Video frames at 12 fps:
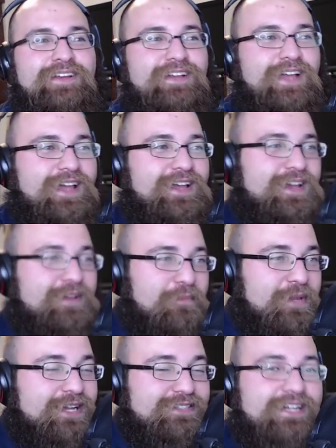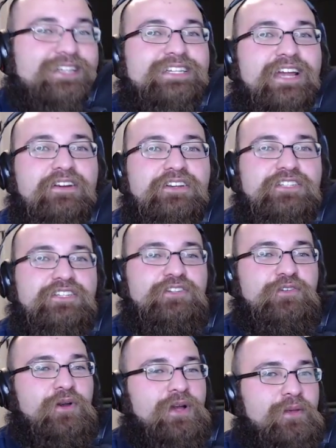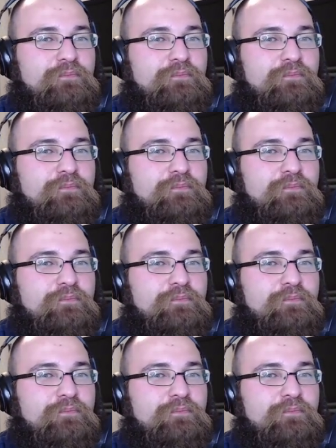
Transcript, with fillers: Okay? Because I guarantee you,